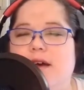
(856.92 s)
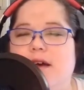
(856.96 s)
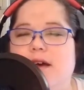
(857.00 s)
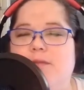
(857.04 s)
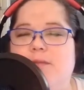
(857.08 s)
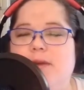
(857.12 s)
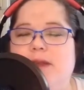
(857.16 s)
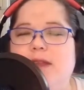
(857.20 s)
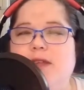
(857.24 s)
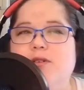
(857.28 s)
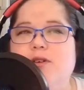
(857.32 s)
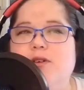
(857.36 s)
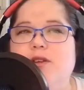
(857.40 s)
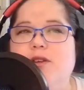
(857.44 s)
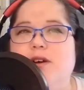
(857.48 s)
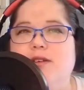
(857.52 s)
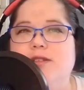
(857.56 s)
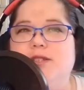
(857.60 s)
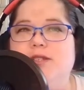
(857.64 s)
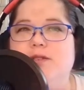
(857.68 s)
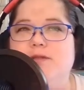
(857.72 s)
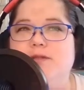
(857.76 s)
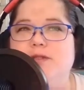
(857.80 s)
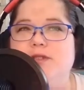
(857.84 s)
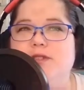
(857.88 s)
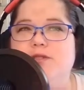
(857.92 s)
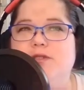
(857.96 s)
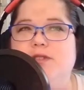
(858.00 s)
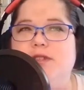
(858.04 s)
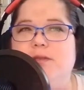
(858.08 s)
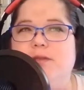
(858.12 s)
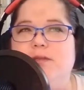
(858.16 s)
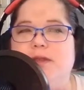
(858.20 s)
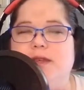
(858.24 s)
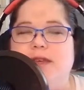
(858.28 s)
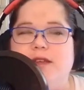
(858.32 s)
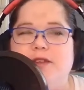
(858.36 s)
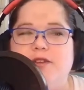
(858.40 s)
I mean, you can also do
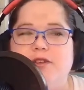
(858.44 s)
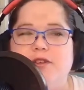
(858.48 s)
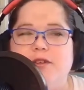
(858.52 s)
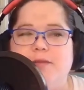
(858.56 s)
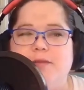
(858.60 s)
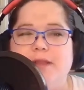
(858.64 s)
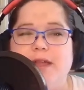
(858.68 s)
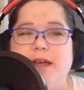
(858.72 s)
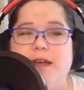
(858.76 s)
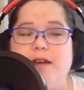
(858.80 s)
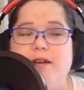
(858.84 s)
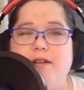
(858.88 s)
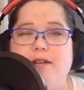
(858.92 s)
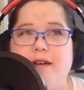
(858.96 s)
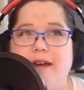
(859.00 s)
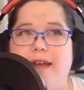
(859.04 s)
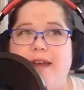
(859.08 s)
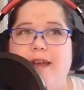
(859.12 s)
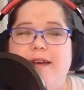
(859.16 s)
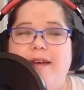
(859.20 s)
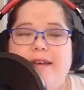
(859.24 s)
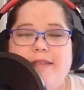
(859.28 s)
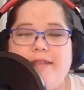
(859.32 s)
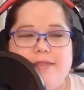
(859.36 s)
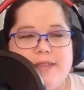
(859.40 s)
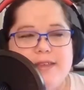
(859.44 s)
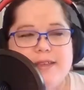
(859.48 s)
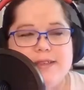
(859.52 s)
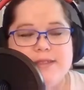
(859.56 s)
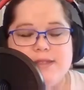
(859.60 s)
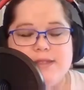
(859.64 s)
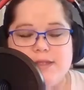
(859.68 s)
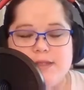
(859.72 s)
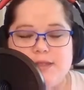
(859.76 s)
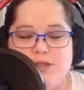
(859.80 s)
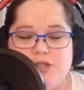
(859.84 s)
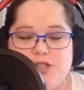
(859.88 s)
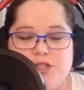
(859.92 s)
something and you can be like, okay,
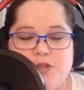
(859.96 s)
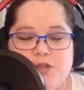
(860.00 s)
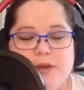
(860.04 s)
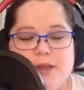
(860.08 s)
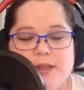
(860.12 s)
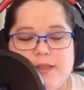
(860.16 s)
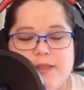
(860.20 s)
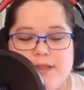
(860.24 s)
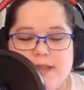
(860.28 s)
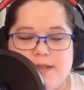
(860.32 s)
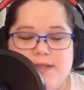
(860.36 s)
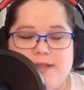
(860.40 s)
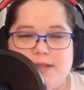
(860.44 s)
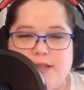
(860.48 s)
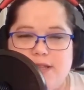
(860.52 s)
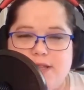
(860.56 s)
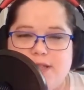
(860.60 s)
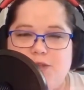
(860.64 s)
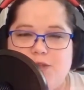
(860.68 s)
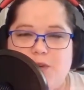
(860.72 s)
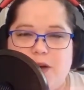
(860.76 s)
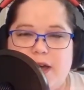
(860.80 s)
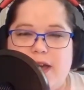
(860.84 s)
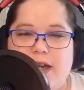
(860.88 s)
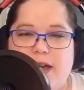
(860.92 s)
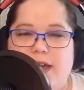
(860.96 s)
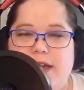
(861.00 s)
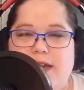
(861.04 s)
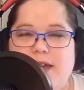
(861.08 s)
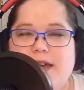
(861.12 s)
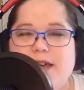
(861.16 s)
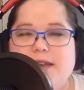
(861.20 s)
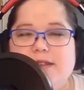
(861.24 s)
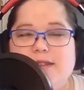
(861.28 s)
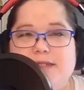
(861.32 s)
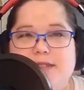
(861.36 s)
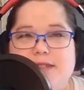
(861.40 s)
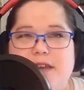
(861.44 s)
doing this way
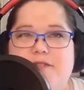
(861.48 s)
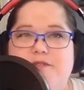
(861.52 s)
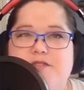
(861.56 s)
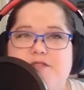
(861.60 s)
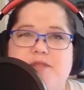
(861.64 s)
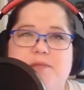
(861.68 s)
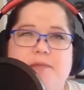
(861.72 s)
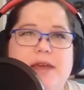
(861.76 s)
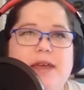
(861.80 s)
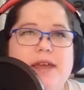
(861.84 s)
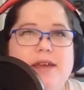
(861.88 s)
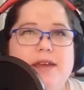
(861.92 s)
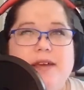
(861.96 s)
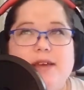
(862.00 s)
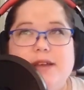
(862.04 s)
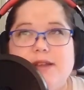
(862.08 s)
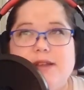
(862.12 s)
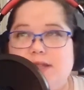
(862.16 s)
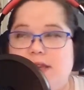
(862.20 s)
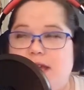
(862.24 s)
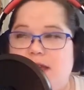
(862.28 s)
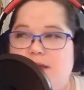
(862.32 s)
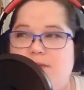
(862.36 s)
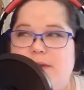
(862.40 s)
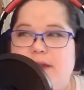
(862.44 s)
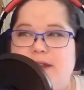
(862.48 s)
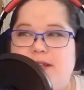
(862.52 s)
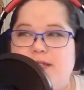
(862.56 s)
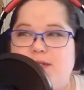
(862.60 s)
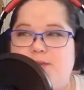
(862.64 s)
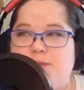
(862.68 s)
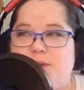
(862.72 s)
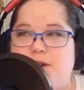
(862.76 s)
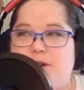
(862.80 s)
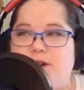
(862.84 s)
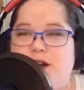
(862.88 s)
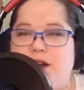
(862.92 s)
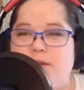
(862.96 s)
saves me 10 minutes
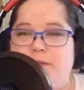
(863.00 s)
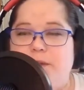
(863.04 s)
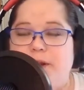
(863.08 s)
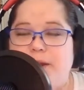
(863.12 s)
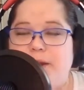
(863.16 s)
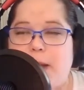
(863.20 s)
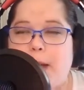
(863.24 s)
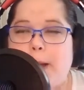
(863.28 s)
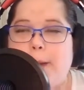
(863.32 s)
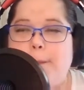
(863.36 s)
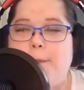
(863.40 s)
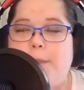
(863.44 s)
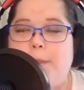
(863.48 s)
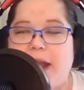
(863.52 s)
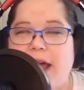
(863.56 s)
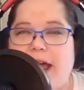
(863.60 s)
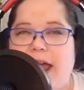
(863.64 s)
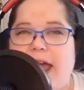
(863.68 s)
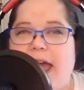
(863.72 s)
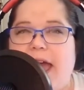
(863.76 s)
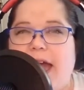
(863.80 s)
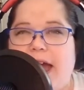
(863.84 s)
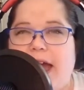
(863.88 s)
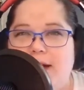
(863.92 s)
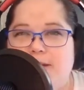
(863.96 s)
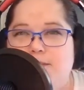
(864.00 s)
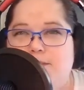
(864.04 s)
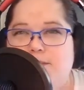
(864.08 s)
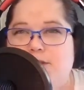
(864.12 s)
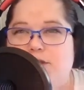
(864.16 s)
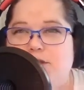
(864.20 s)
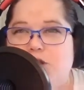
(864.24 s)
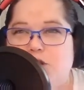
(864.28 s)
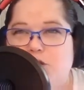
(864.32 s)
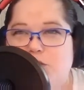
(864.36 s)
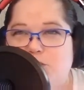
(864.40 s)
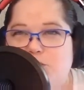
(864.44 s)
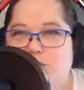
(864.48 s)
per garment, but I
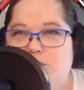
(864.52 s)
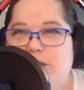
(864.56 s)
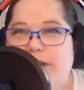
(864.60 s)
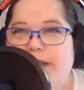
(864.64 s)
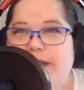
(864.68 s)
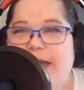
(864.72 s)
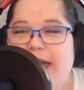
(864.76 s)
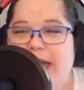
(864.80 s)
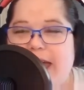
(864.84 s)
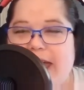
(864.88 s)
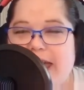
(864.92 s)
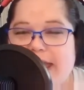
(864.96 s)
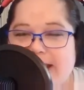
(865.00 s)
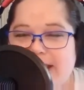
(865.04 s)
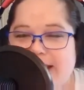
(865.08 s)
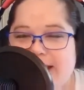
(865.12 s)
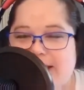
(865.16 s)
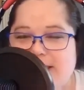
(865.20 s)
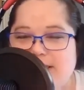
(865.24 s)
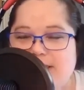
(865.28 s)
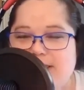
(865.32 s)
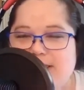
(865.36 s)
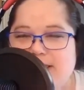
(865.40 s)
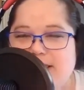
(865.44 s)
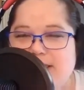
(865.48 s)
absolutely hate it.